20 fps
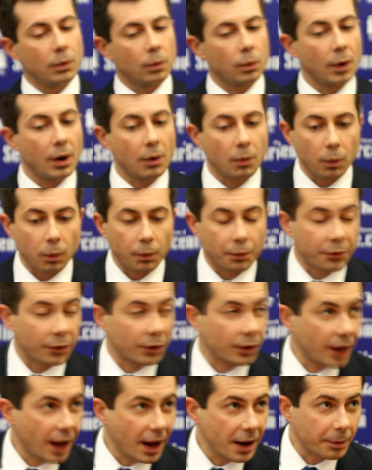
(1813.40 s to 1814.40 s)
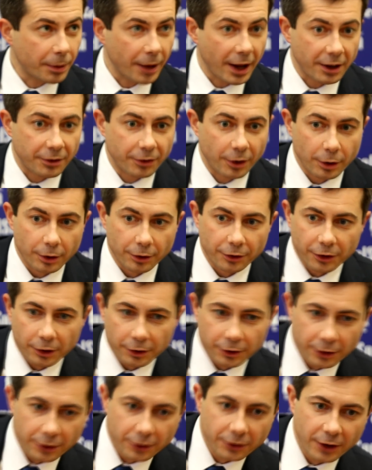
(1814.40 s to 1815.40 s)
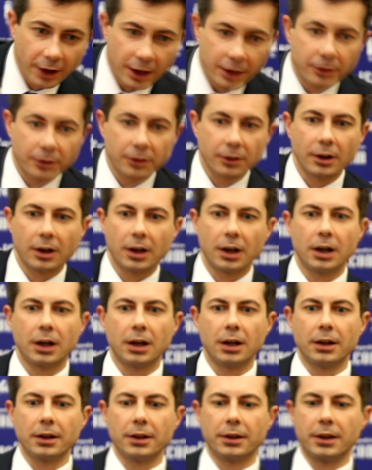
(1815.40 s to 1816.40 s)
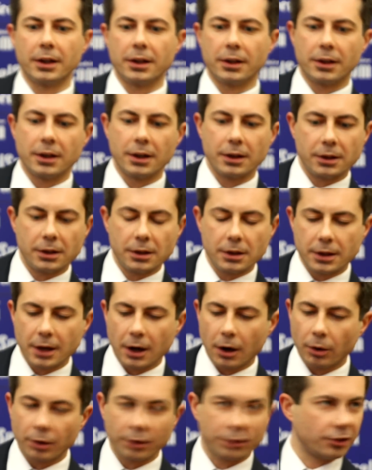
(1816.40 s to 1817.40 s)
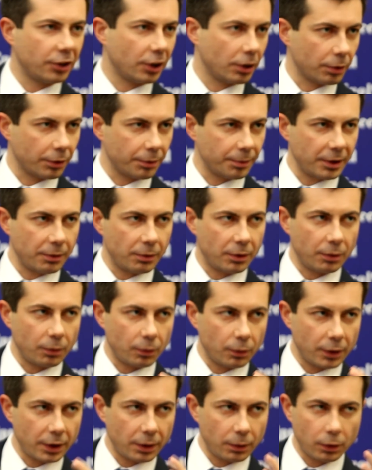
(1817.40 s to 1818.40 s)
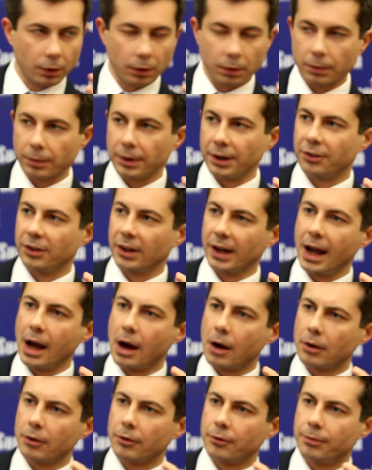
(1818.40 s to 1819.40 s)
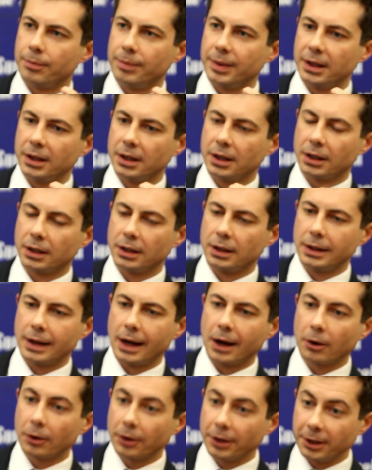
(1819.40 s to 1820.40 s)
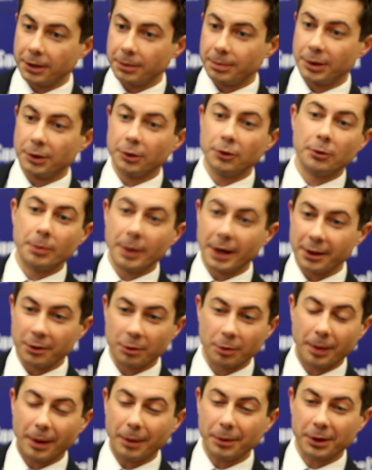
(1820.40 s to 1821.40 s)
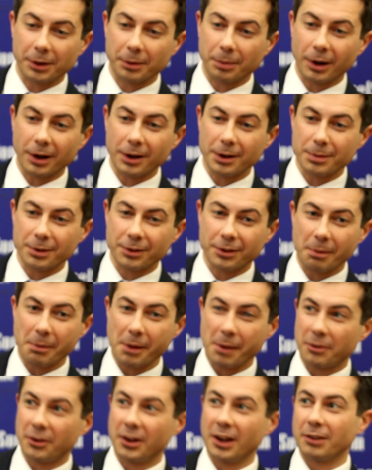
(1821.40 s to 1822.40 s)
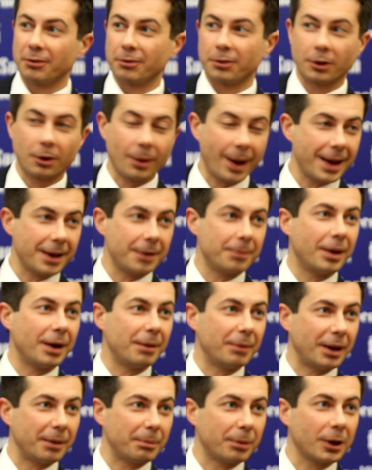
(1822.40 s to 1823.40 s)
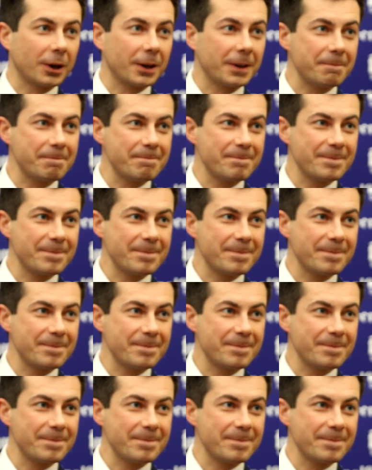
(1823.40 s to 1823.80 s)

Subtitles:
Well, for a lot of black voters, there's a sense that they always share with me when we're reaching out of being not only abused by the Republican Party, but sometimes taken for granted by my party.